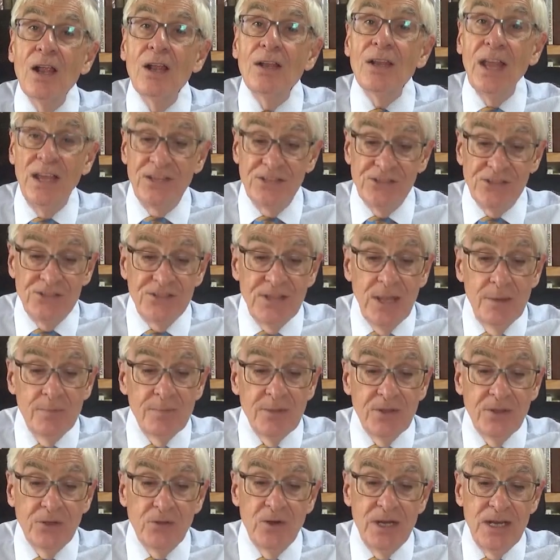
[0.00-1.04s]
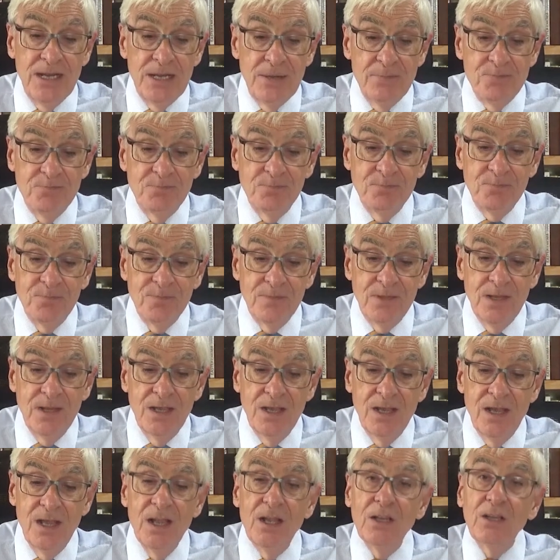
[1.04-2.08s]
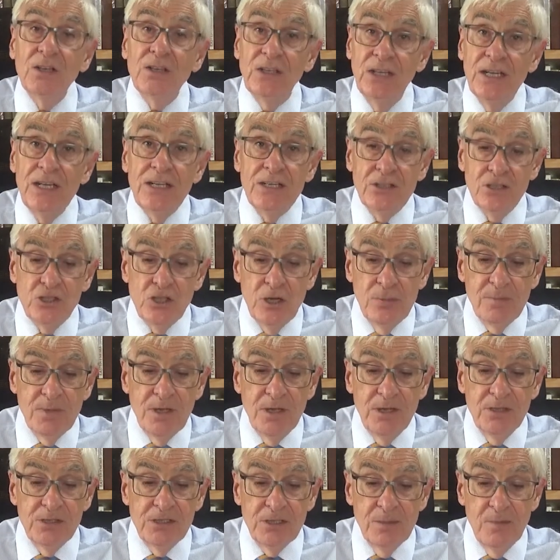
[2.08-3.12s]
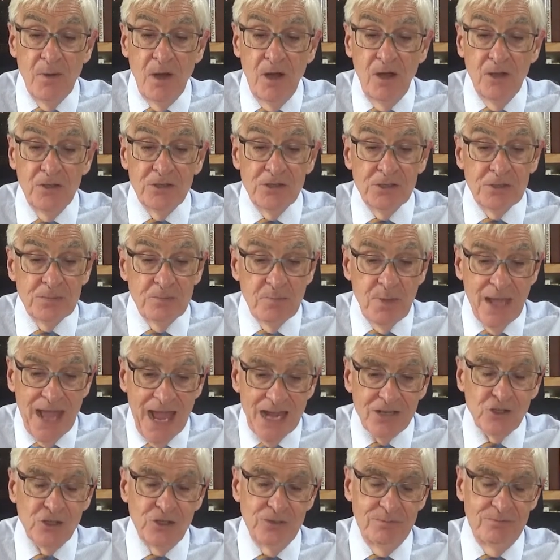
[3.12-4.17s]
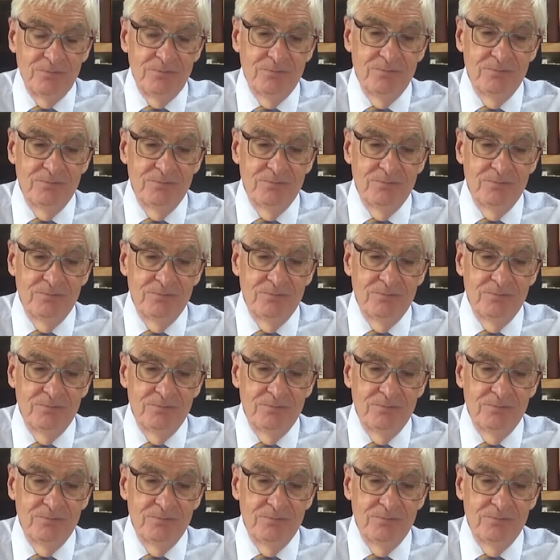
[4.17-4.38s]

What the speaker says: Lesson number 3. Leadership demands passion.